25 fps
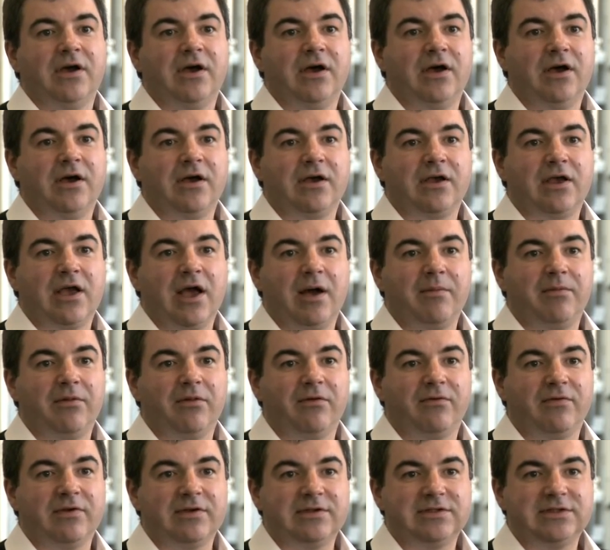a
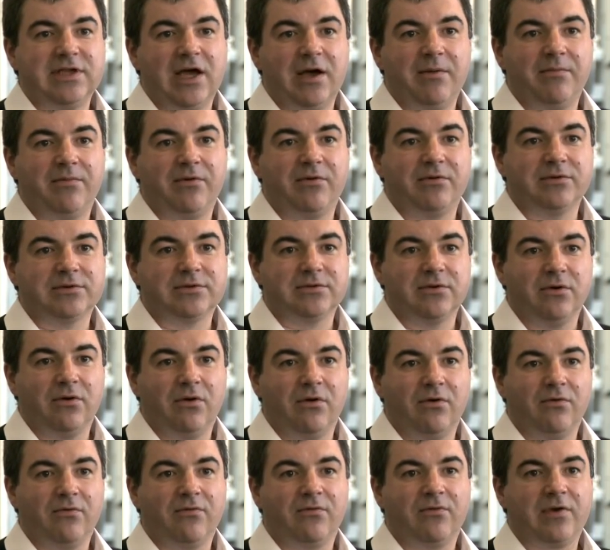couple of examples
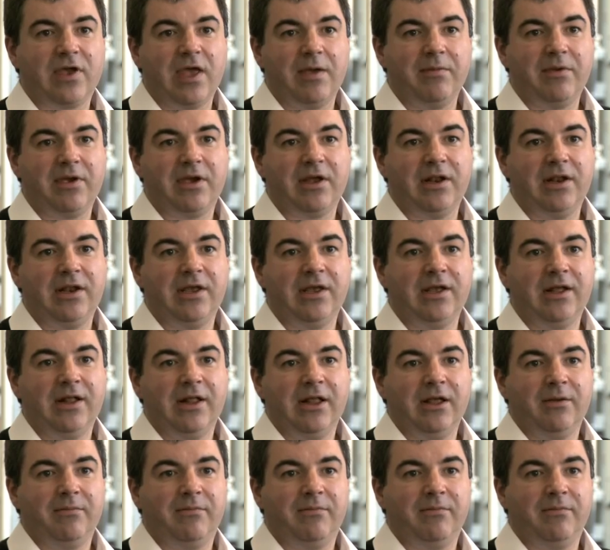of chemically